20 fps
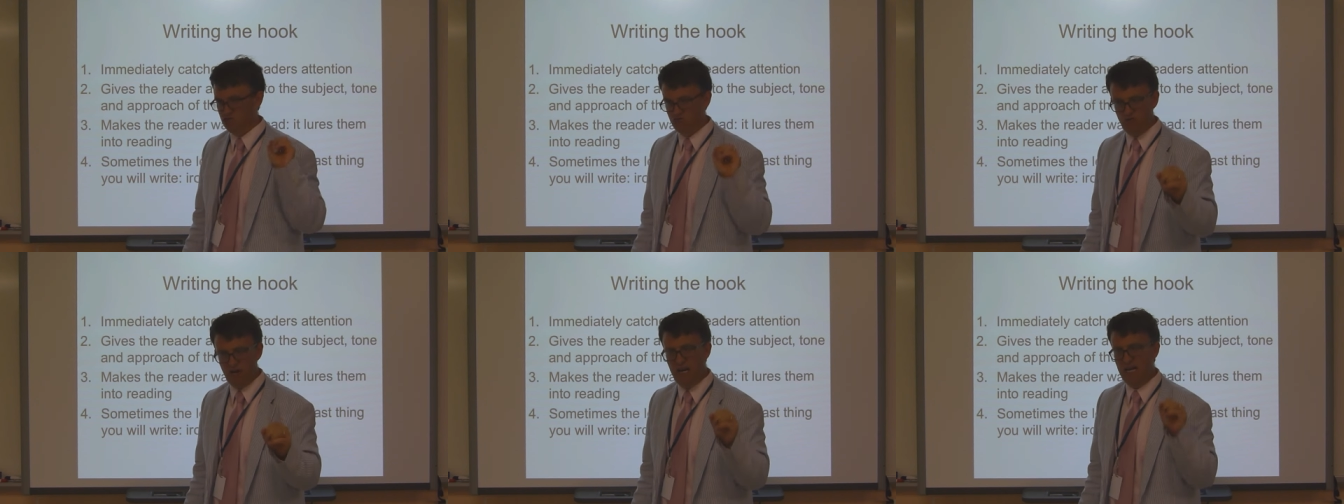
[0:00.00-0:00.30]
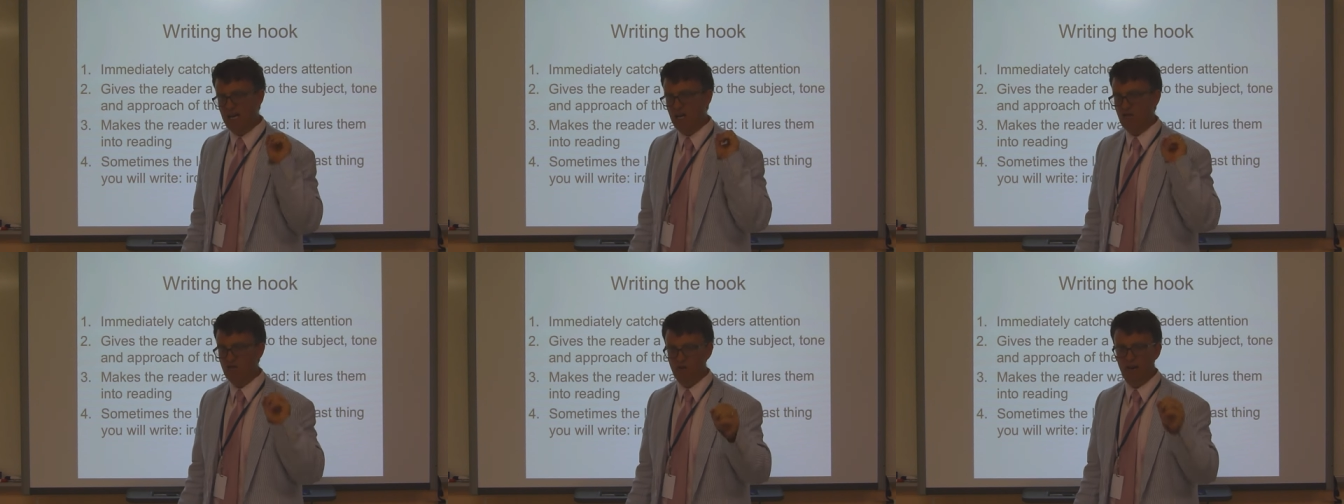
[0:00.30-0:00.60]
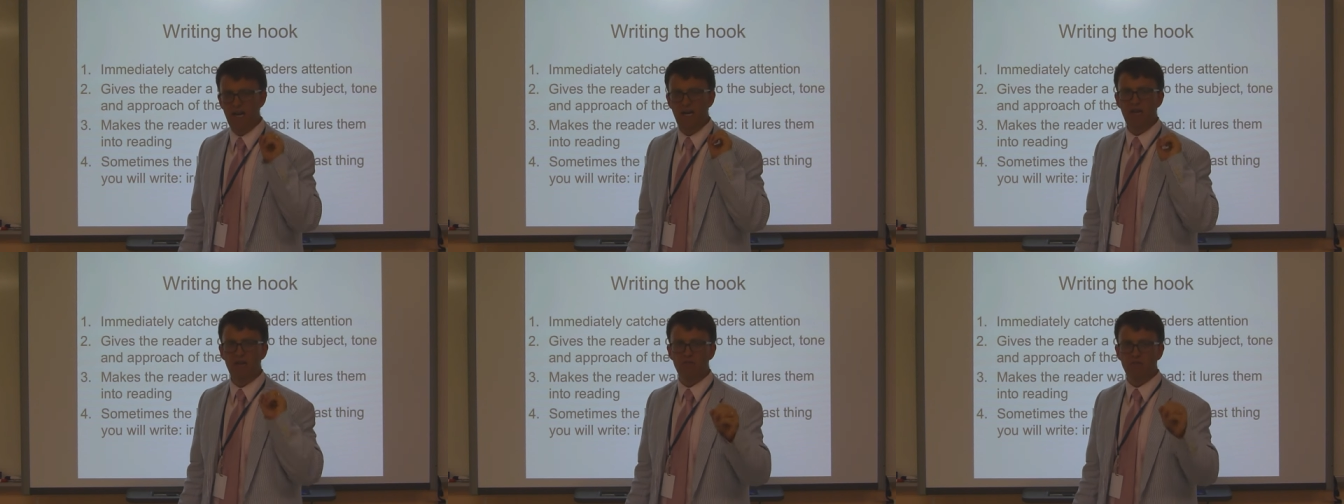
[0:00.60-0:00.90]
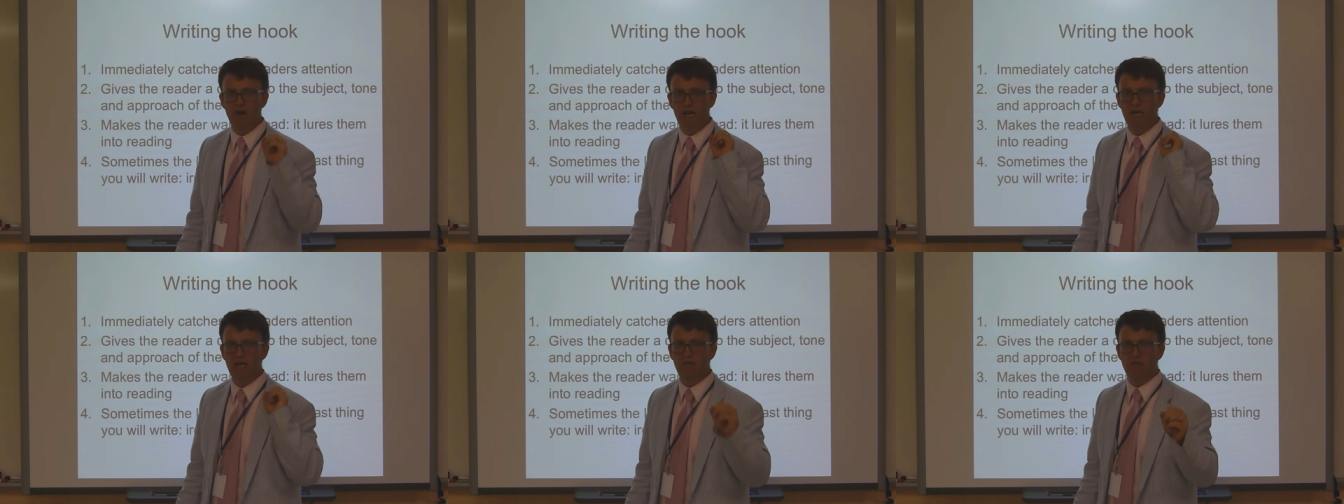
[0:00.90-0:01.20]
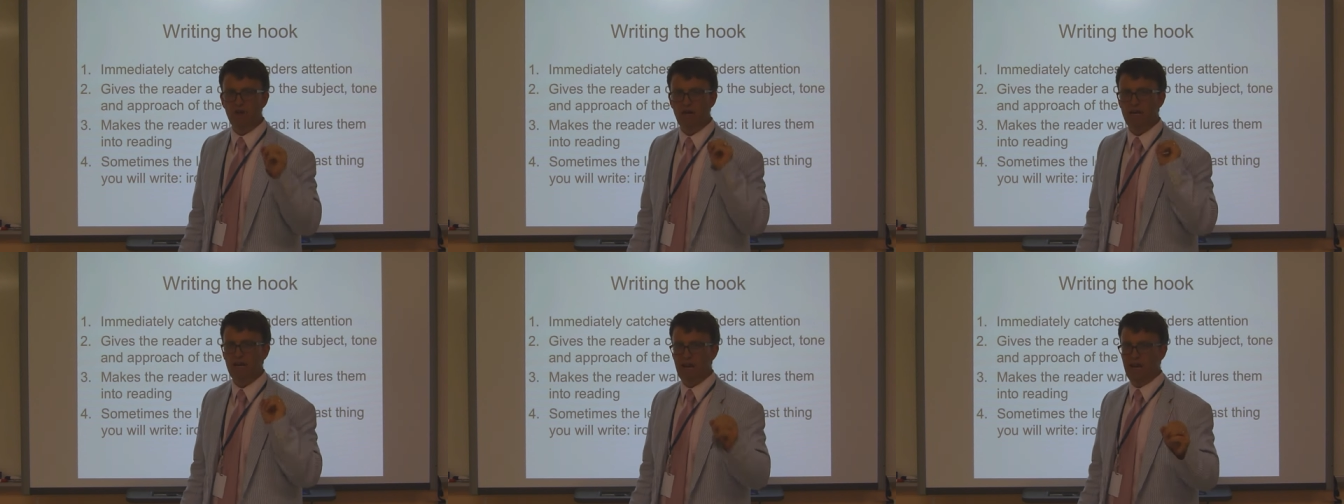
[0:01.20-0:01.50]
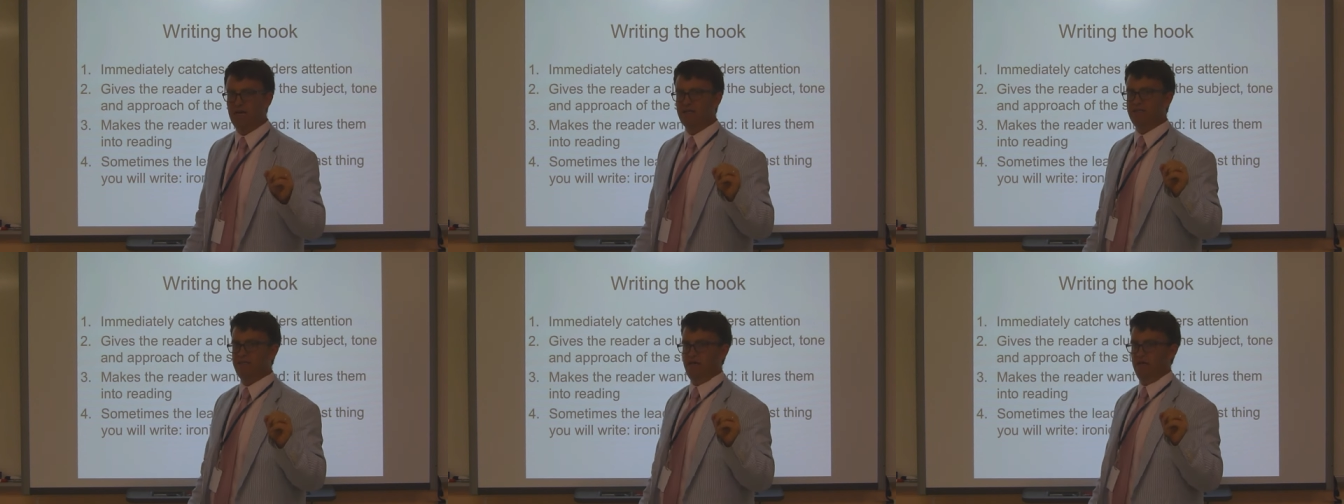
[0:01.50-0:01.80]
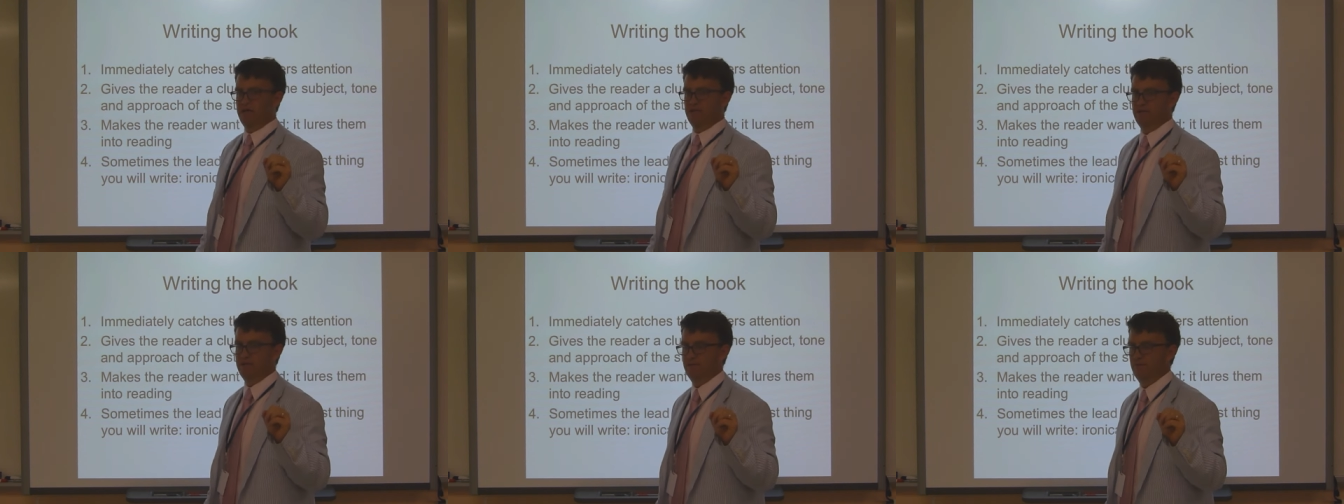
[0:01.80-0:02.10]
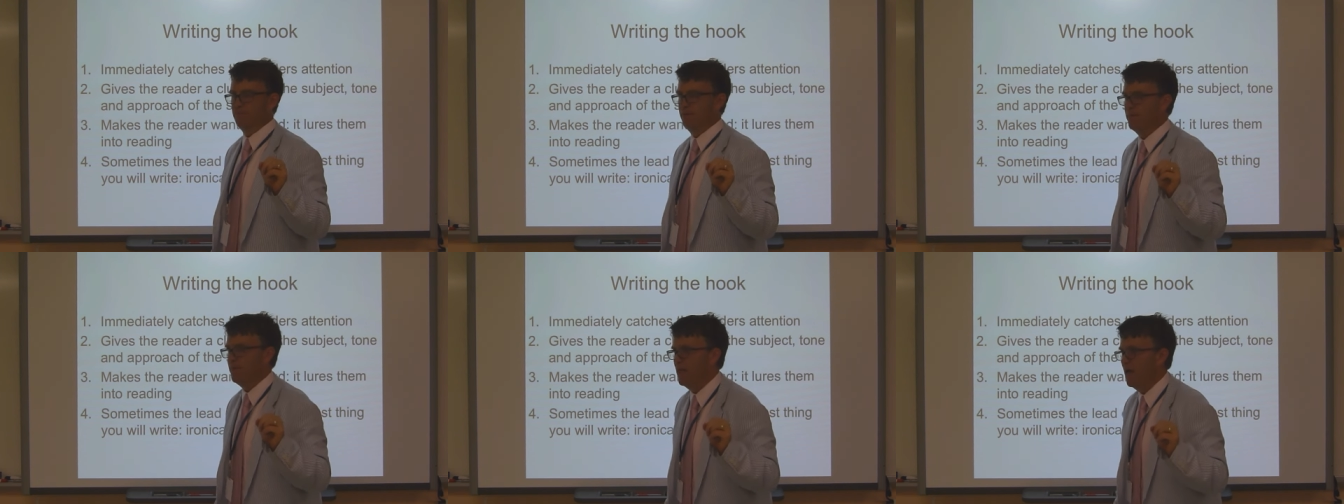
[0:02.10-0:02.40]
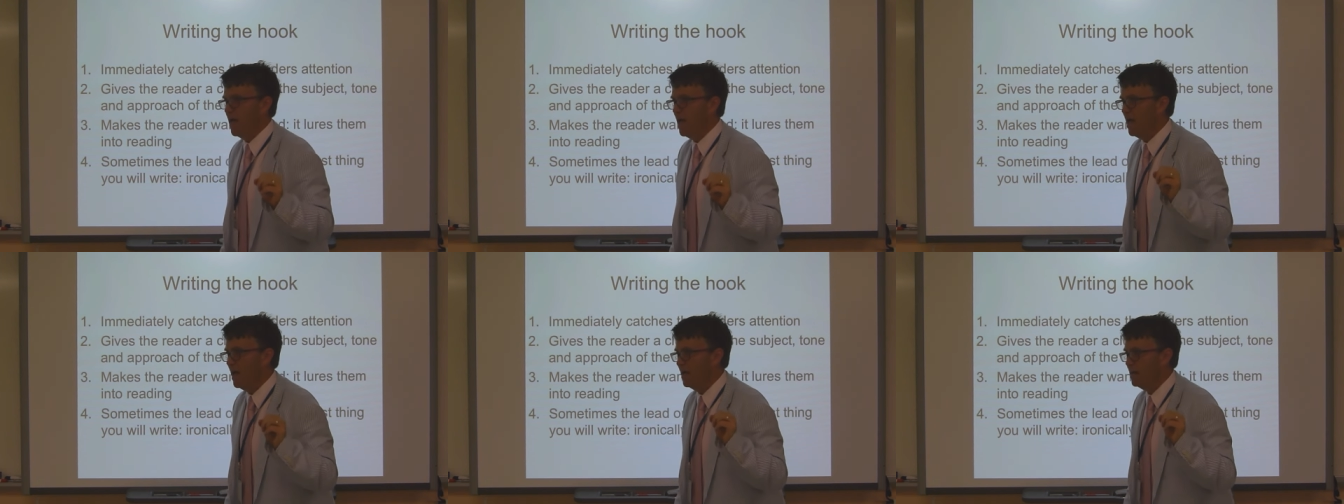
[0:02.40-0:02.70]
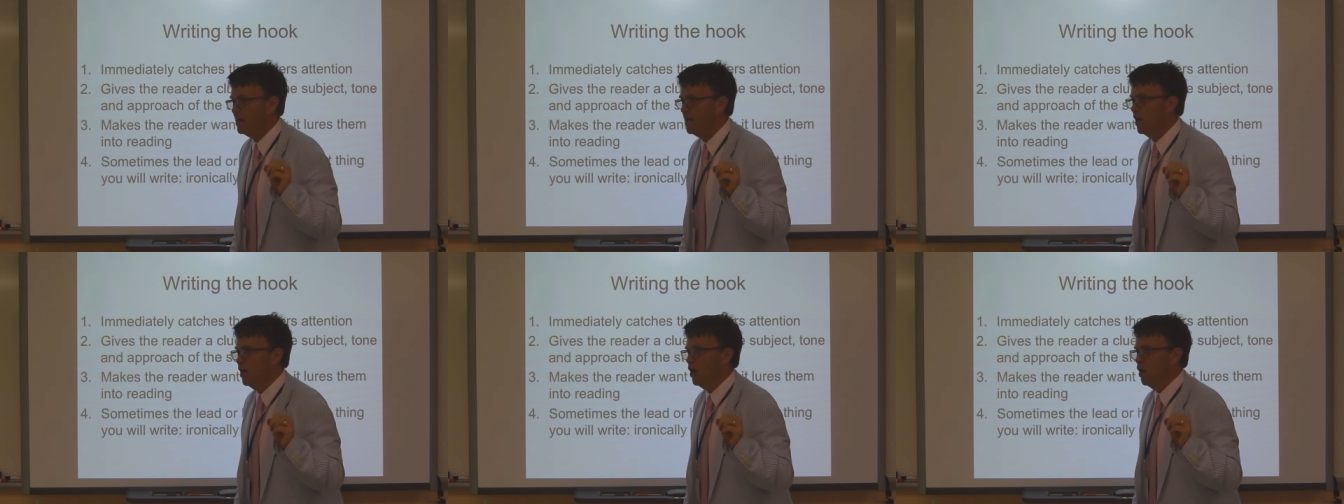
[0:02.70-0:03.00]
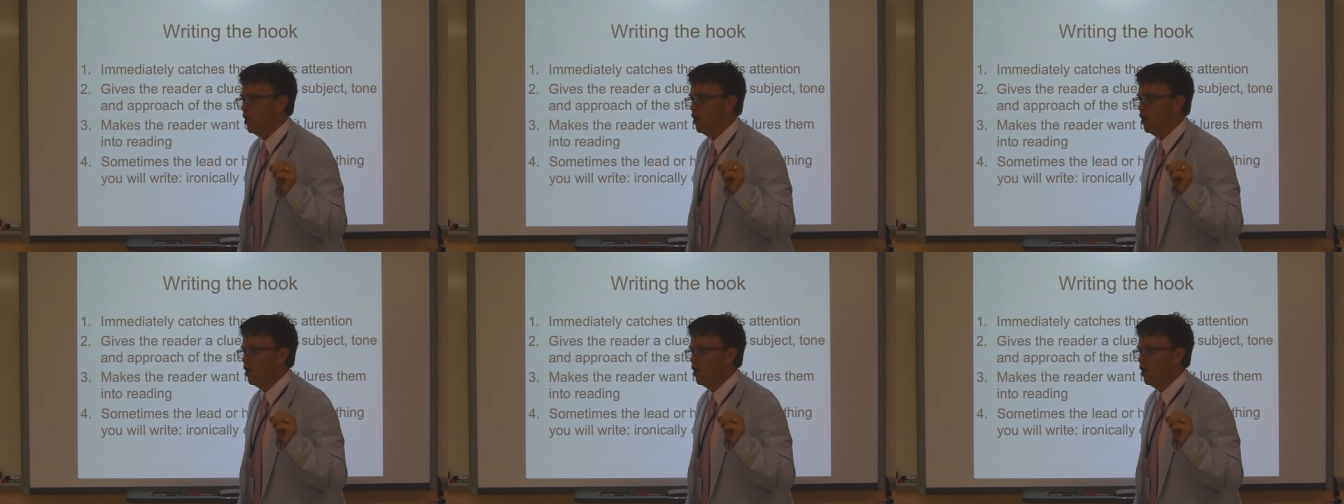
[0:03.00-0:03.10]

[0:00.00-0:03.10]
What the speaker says: reading essays. And